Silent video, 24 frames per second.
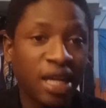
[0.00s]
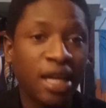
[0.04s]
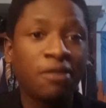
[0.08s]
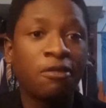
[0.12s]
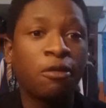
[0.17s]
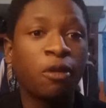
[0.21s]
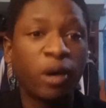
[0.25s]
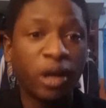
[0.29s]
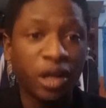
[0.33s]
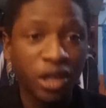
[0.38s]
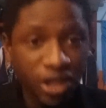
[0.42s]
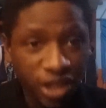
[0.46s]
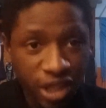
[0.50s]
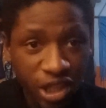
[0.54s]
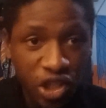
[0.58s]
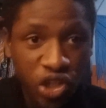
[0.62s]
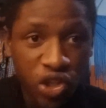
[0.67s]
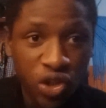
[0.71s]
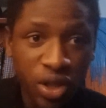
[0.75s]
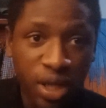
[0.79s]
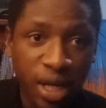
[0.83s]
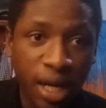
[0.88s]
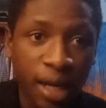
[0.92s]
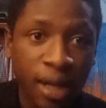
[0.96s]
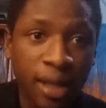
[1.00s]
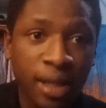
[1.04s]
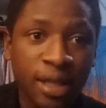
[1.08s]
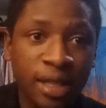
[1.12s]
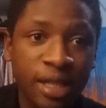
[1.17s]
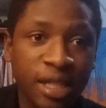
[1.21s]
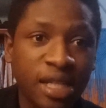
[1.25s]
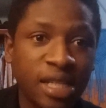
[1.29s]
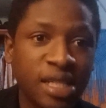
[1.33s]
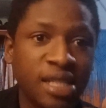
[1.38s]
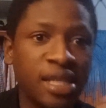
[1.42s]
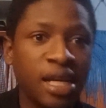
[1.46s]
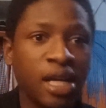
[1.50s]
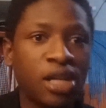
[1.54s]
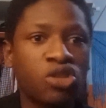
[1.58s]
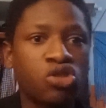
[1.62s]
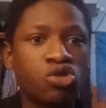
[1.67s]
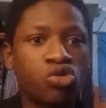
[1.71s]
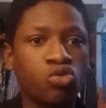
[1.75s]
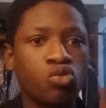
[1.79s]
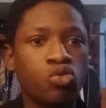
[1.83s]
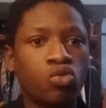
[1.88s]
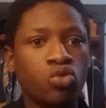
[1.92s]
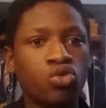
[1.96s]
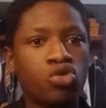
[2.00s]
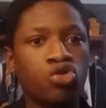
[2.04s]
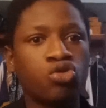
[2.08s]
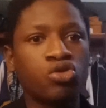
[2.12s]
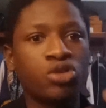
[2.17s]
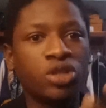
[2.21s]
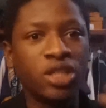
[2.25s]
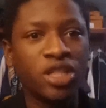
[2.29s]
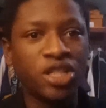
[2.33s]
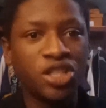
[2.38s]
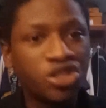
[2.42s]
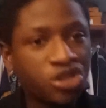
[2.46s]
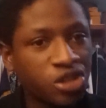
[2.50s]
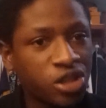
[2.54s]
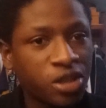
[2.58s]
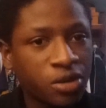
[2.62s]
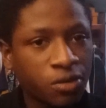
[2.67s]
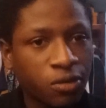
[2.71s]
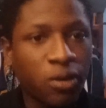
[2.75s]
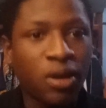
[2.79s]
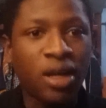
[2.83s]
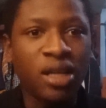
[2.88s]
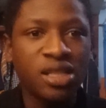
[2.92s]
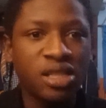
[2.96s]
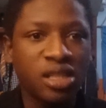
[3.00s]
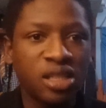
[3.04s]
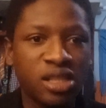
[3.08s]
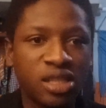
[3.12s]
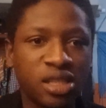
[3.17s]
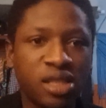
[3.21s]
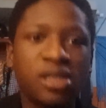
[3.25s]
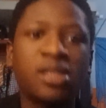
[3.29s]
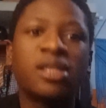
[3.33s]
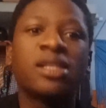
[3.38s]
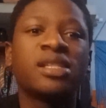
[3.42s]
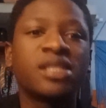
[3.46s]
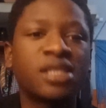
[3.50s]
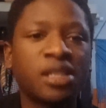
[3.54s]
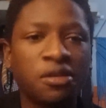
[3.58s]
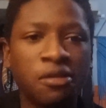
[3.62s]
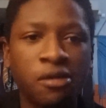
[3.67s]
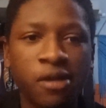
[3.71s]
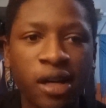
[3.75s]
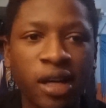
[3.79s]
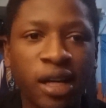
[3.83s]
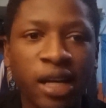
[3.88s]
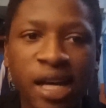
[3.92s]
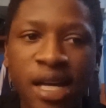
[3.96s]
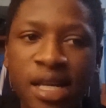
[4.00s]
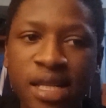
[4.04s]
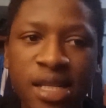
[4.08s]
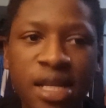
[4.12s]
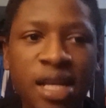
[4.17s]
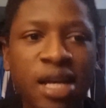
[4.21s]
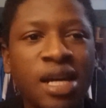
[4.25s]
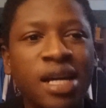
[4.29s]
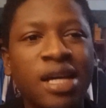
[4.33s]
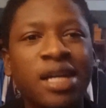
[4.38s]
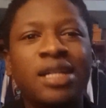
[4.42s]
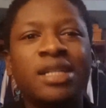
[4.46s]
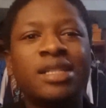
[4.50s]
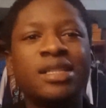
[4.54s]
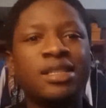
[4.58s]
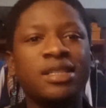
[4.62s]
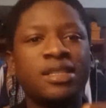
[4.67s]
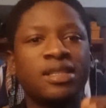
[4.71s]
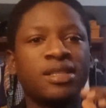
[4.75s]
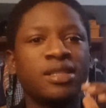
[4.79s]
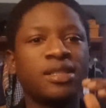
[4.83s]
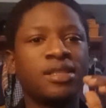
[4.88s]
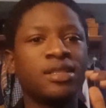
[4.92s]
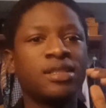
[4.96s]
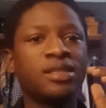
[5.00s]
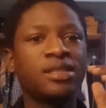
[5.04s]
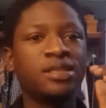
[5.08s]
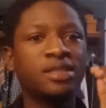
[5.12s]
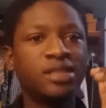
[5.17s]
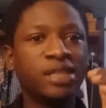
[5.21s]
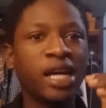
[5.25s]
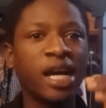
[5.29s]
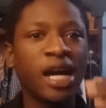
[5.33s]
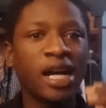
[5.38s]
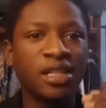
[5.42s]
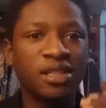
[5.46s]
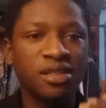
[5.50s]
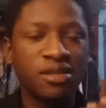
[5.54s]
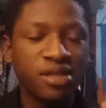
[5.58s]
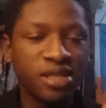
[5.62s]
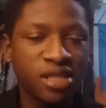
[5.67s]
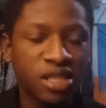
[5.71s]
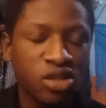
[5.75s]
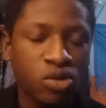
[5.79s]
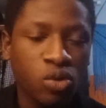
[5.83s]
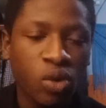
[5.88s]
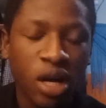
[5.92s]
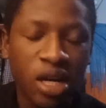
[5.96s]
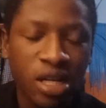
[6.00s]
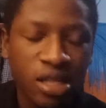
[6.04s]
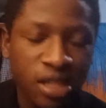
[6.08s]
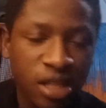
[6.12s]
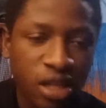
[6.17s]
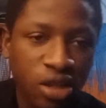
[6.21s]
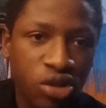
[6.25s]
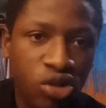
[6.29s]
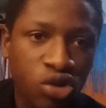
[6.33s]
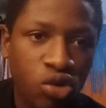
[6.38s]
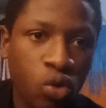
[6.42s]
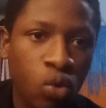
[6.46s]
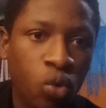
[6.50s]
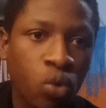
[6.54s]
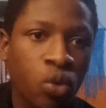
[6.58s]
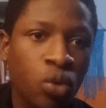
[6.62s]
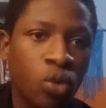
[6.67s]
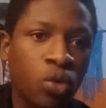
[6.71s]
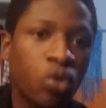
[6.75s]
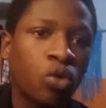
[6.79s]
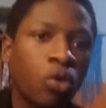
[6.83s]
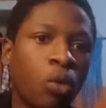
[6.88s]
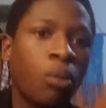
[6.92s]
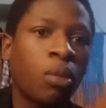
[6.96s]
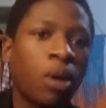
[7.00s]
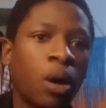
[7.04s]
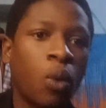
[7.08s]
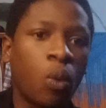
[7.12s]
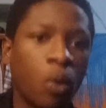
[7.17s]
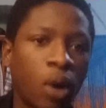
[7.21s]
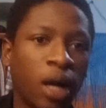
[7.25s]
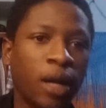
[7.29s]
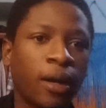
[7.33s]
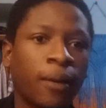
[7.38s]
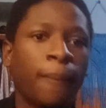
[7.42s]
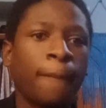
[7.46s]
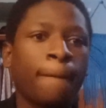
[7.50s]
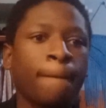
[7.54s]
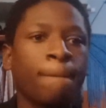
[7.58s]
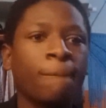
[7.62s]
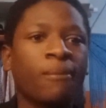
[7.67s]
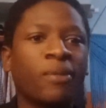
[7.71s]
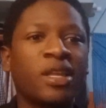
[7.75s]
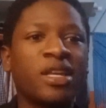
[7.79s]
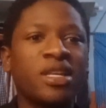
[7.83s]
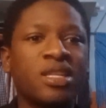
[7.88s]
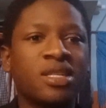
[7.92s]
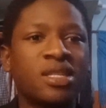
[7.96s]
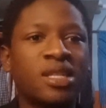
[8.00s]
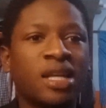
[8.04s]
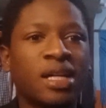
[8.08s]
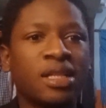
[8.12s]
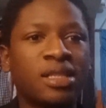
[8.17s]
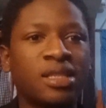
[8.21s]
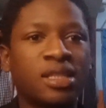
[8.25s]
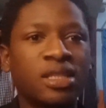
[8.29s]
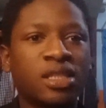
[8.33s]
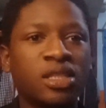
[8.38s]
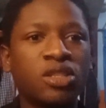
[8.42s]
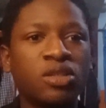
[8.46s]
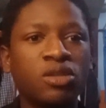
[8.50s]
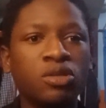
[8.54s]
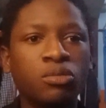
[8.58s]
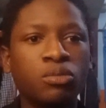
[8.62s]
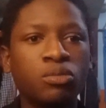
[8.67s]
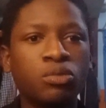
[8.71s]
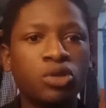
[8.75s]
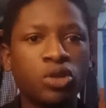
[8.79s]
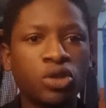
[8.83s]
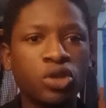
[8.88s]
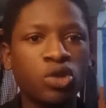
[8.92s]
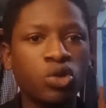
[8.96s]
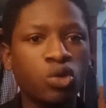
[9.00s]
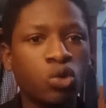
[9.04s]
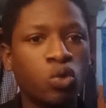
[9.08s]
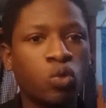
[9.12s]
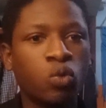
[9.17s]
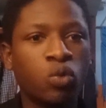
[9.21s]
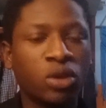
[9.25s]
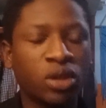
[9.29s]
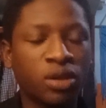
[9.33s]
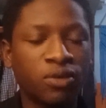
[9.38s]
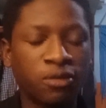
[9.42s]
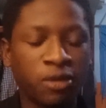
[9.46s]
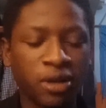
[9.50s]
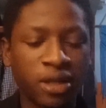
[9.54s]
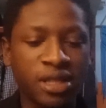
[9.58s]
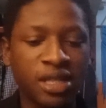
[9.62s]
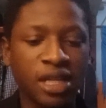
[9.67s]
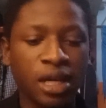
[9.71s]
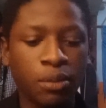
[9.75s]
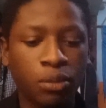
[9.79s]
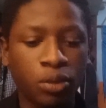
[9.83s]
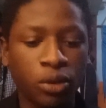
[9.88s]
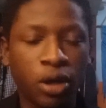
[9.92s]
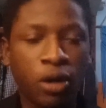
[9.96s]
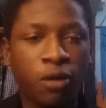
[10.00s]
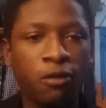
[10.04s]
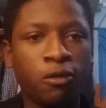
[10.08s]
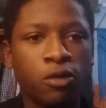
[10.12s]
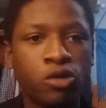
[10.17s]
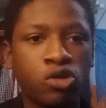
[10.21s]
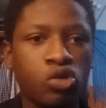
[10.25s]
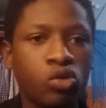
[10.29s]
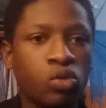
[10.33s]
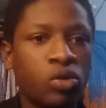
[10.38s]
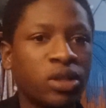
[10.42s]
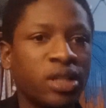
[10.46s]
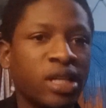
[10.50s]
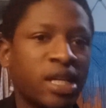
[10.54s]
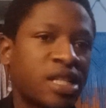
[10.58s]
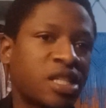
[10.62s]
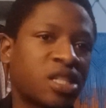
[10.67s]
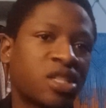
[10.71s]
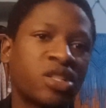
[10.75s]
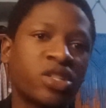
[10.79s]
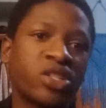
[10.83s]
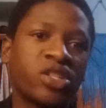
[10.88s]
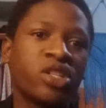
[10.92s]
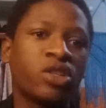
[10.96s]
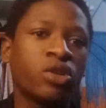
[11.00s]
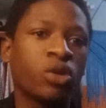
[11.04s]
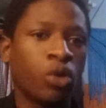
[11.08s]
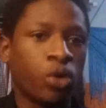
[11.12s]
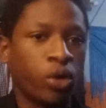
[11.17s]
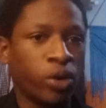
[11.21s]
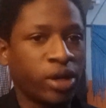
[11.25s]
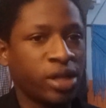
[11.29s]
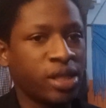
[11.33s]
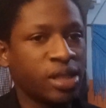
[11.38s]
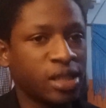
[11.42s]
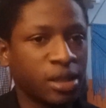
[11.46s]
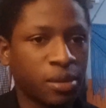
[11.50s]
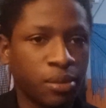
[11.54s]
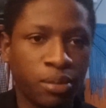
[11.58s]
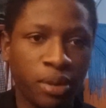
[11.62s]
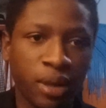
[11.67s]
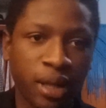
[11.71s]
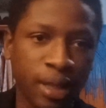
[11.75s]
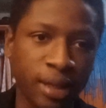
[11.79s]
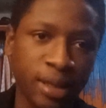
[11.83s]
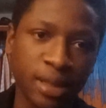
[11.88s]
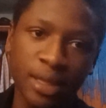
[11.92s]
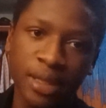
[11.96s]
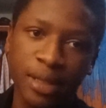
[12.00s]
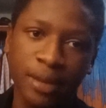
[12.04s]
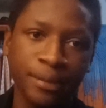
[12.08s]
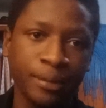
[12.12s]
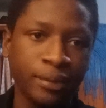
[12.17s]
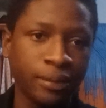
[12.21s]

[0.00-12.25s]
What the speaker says: For a day trader, is hard to day trade volatility 77 index. Here are the reasons why I said so. Number one is that for example, now for someone that is trading currency pairs,